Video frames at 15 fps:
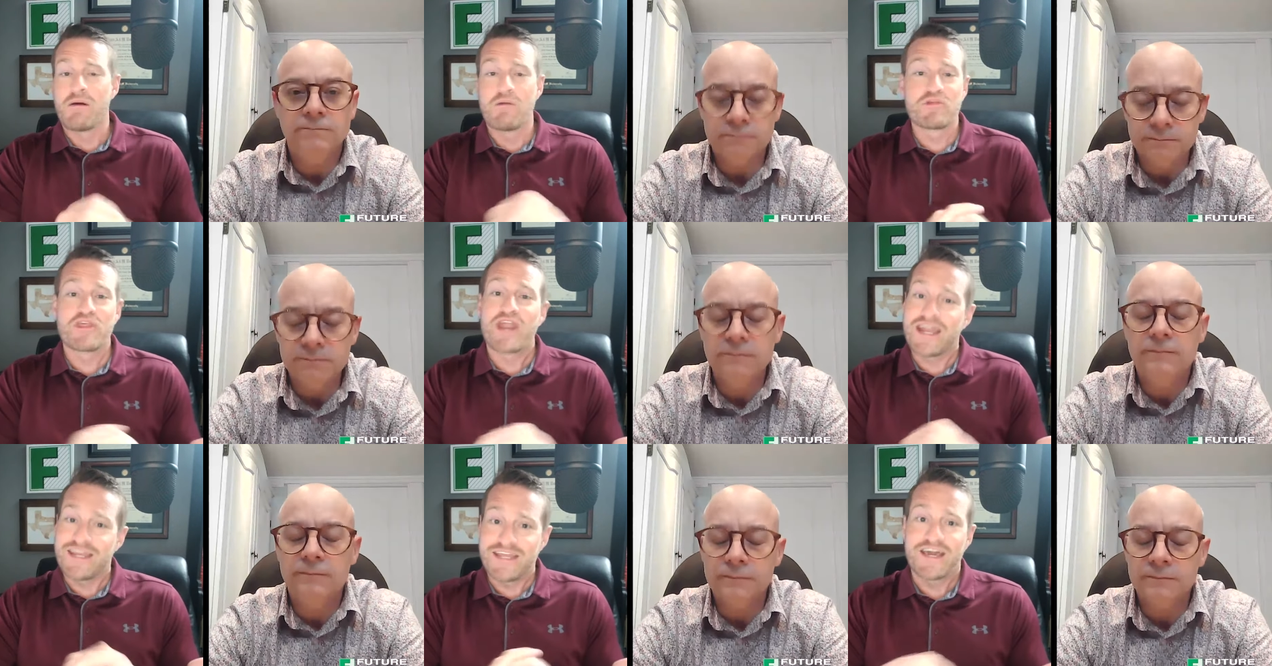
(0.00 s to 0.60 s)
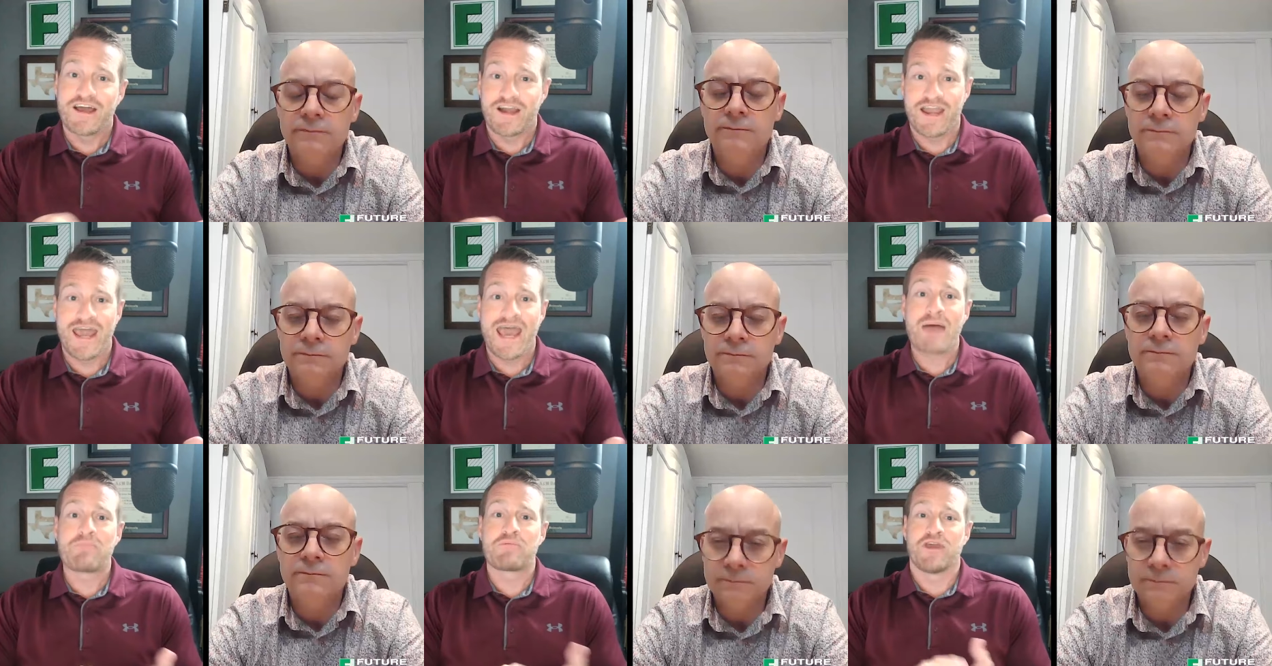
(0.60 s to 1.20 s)
Speaker 1: Came up with an idea
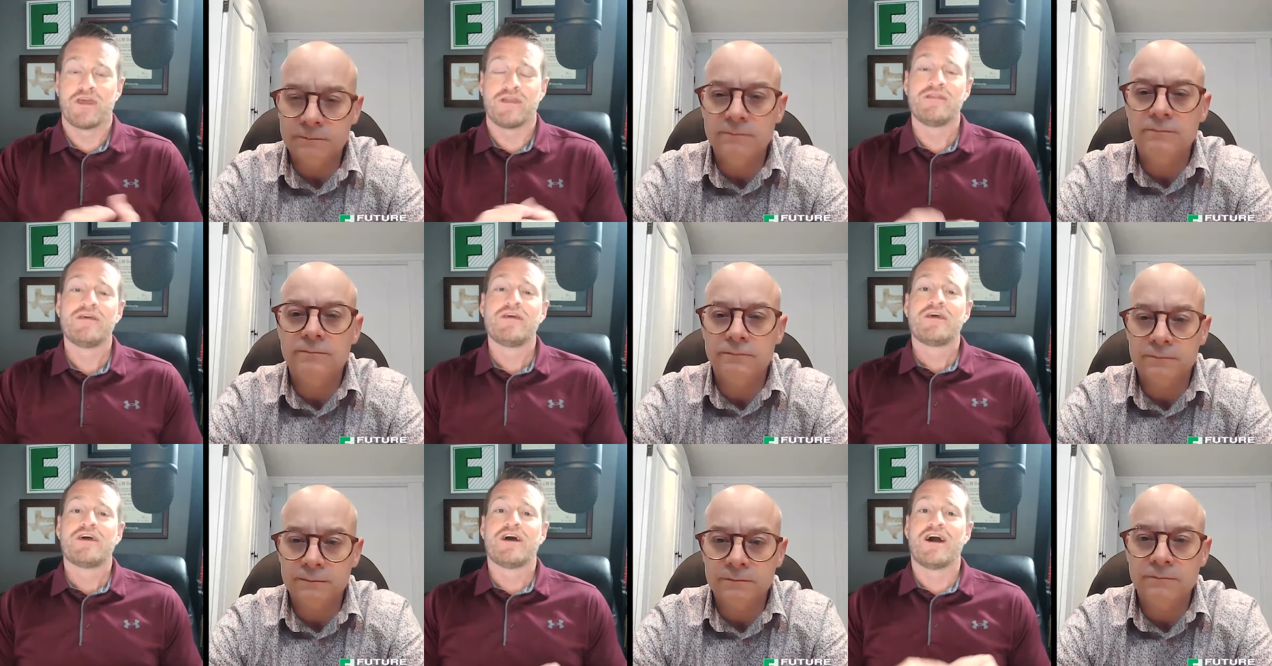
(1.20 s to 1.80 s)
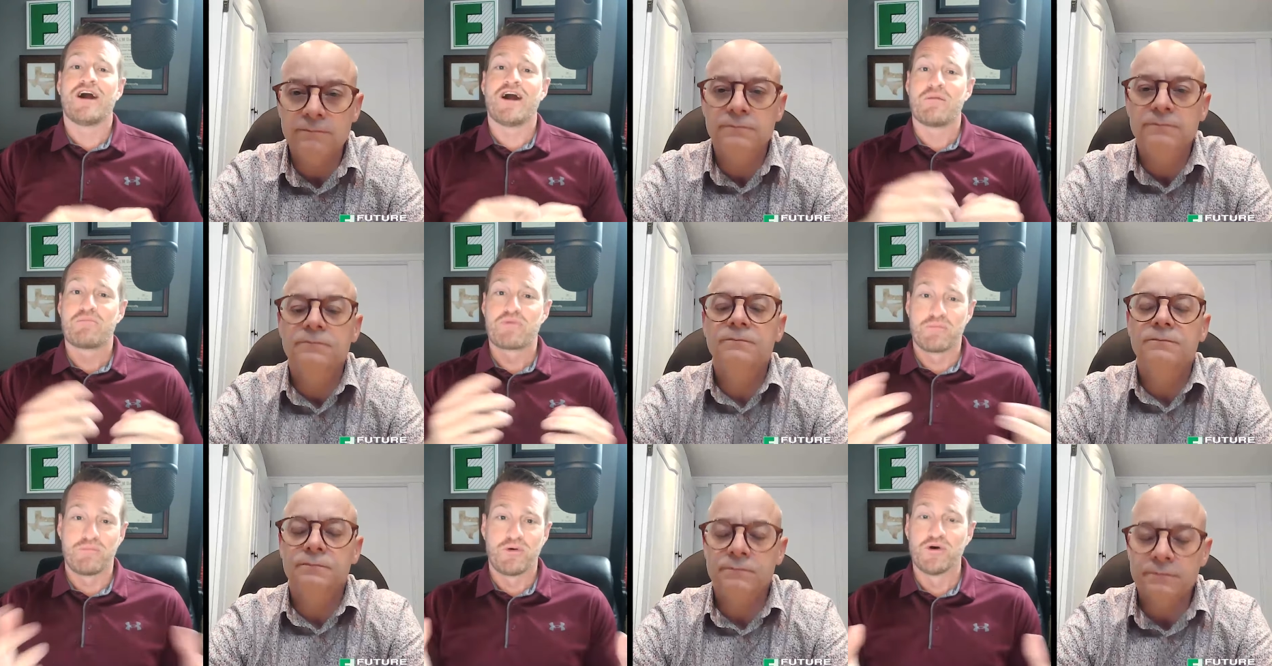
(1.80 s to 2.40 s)
on a napkin Propose
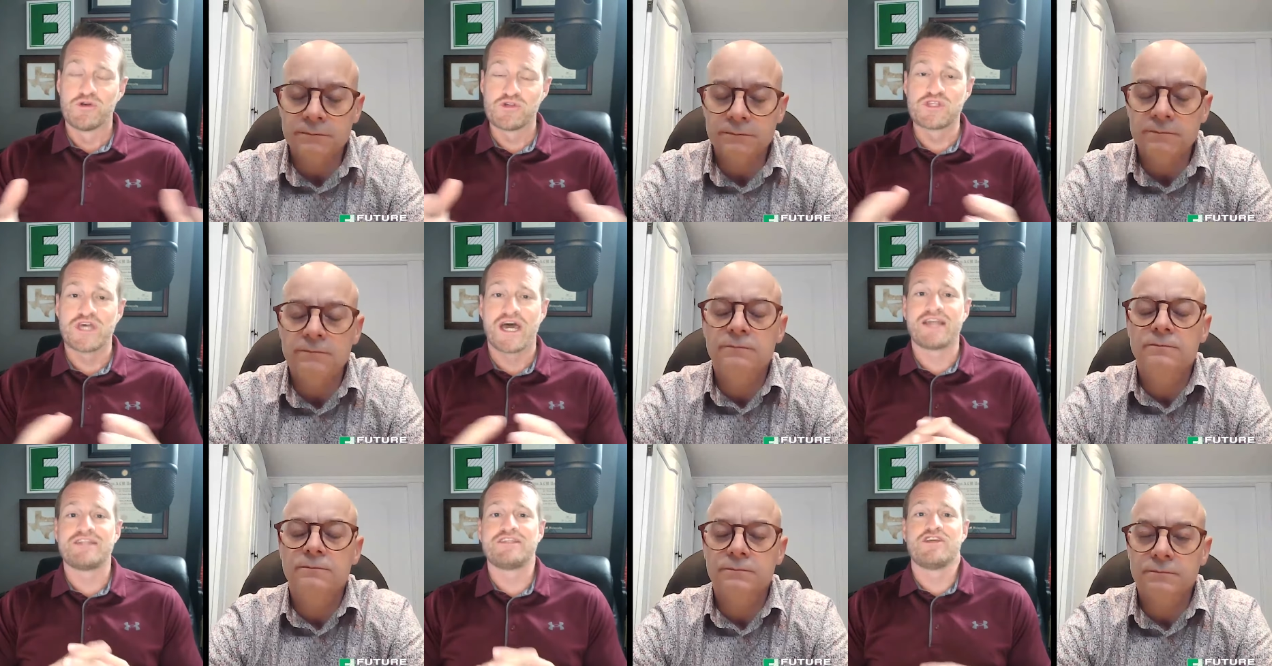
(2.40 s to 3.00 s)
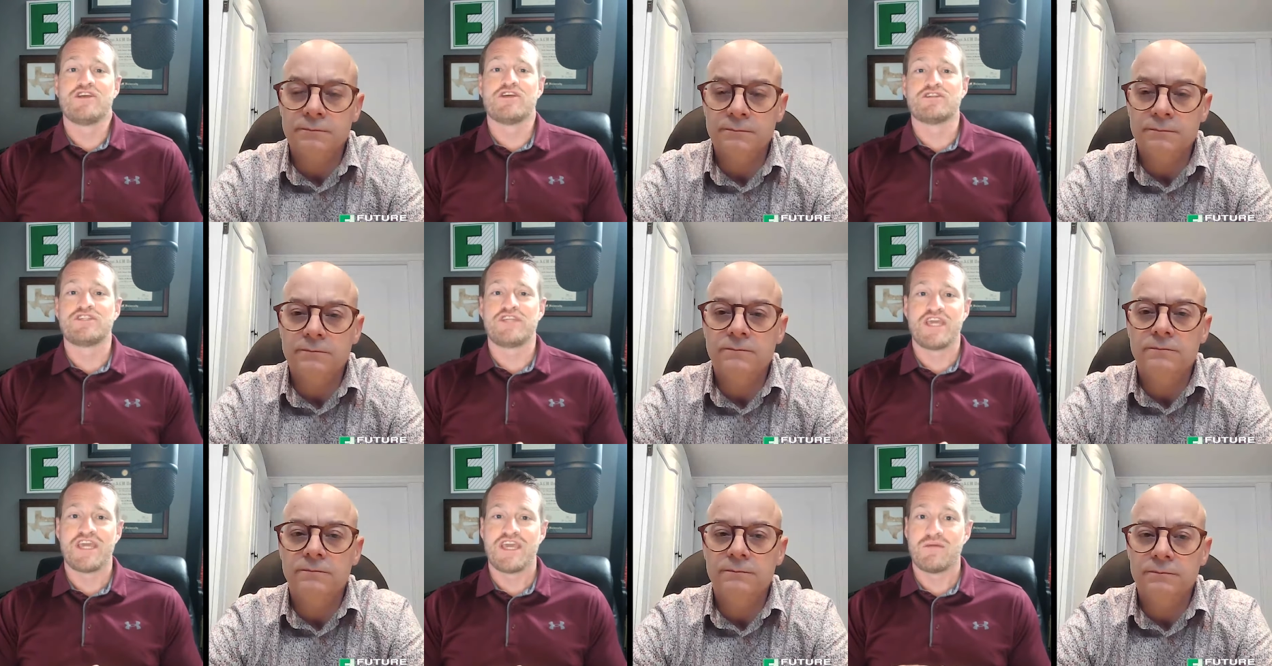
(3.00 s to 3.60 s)
uh, proposed that to
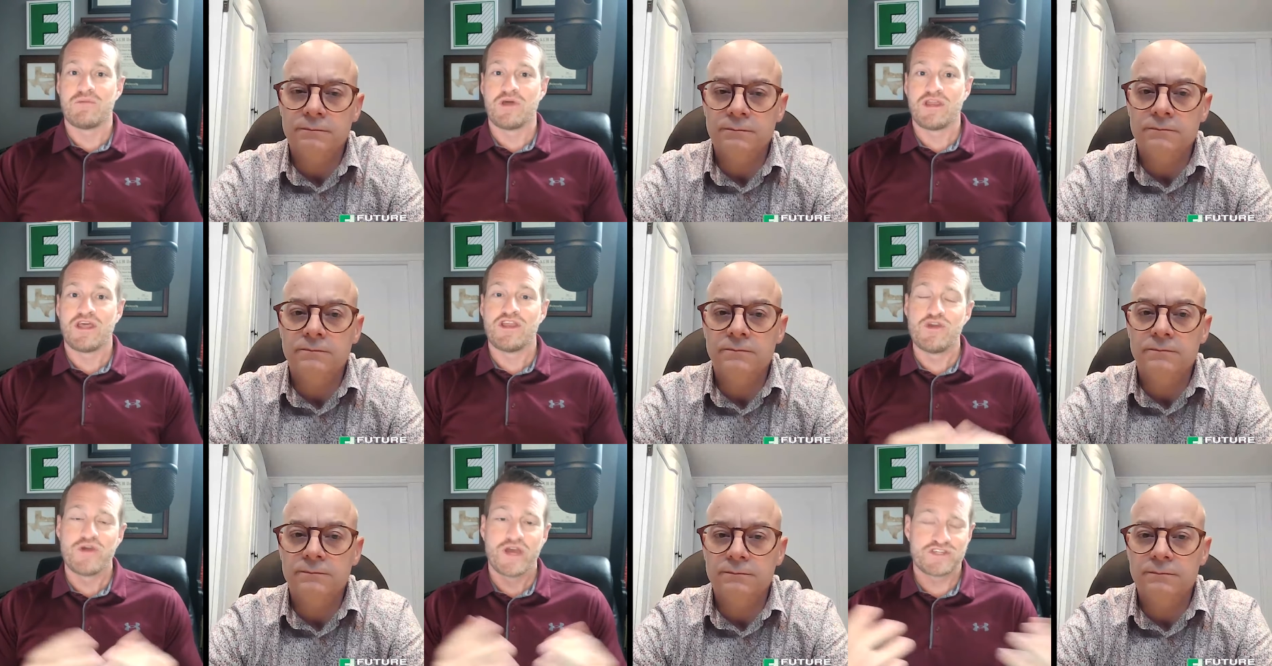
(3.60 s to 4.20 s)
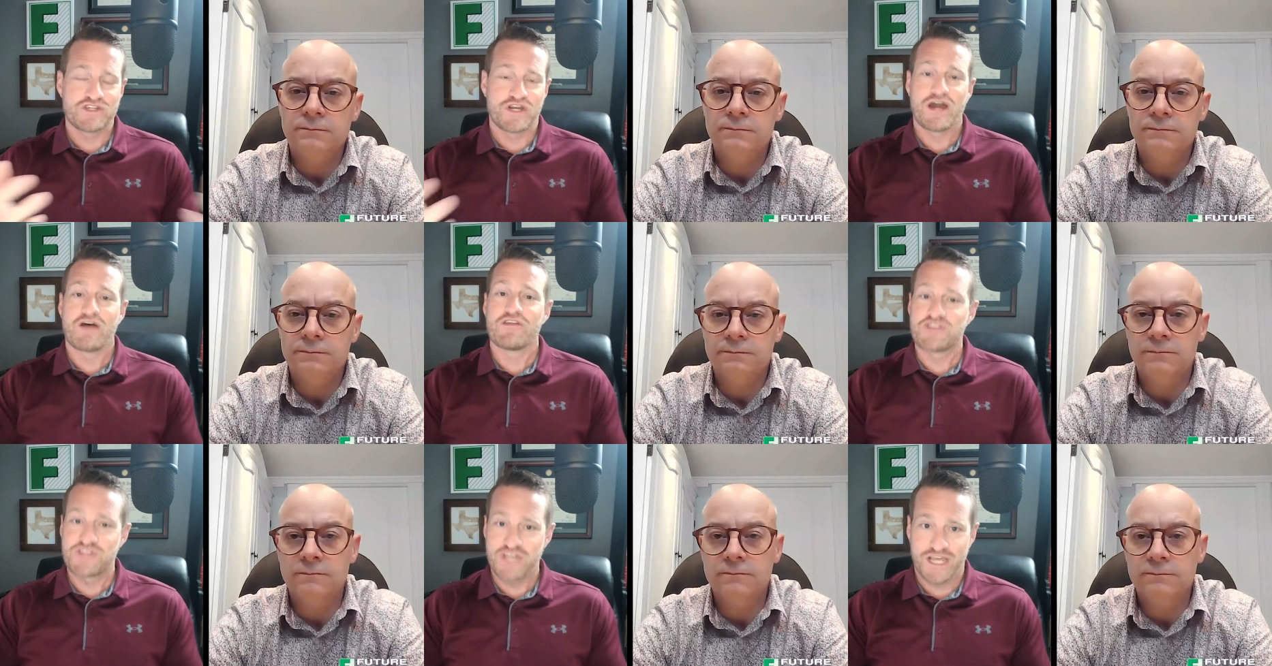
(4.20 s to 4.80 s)
your team, and, and you guys
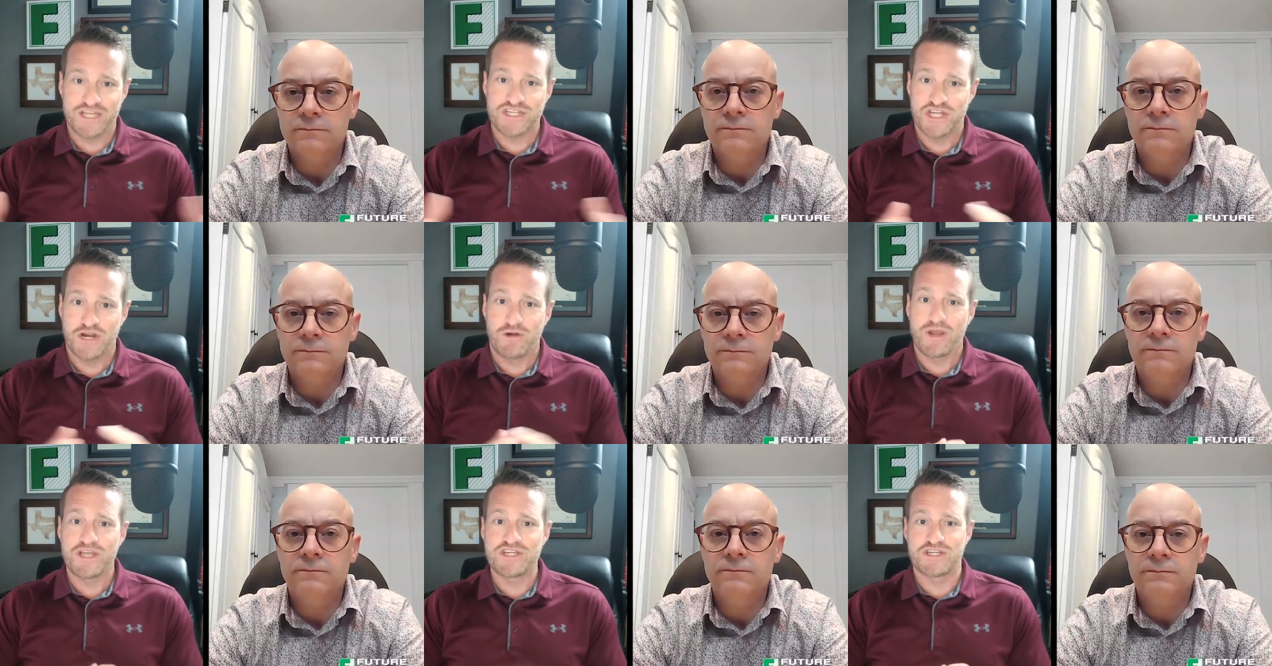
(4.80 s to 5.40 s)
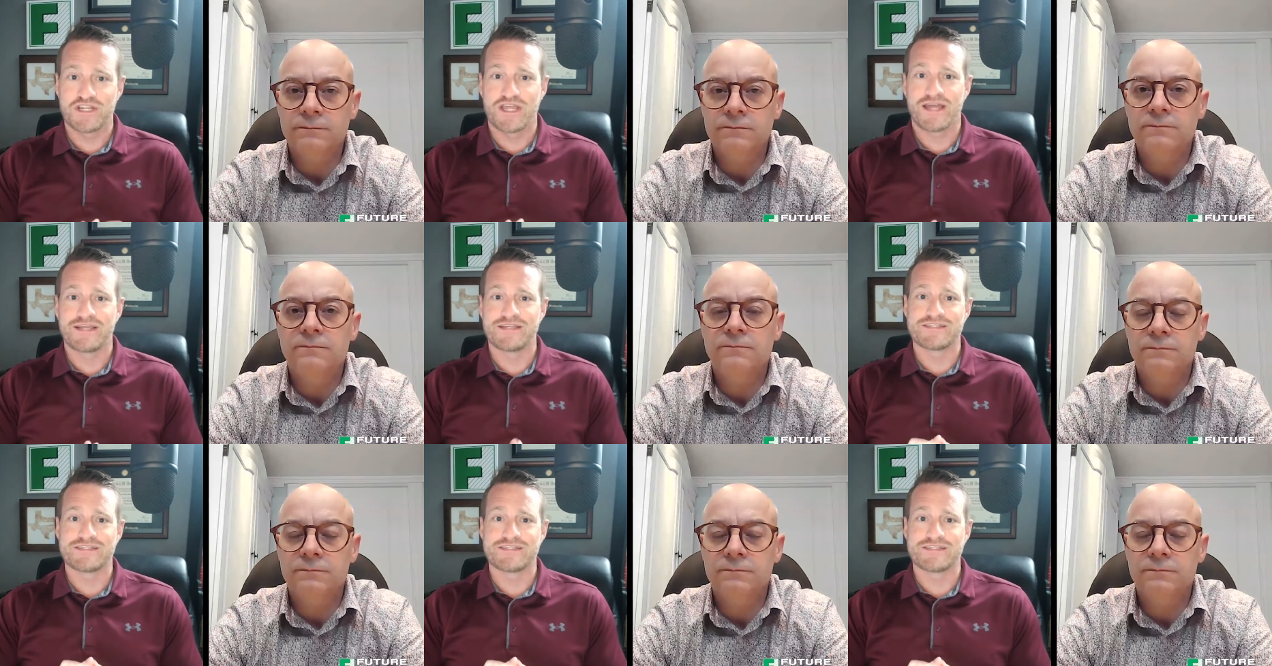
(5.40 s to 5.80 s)
are now the second generation of